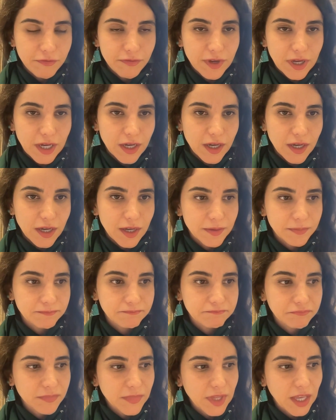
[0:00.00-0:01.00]

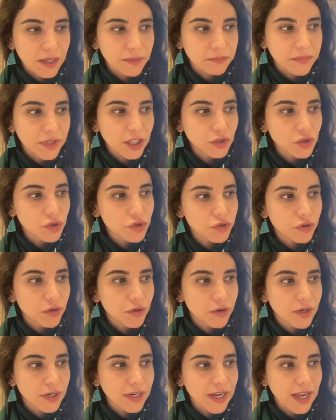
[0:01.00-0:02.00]
I'm not
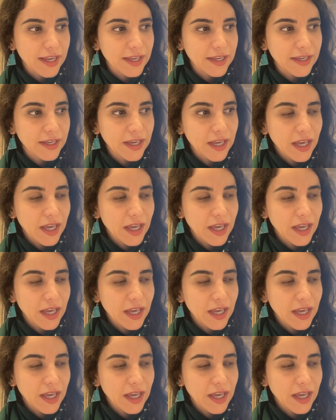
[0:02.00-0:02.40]
sure, like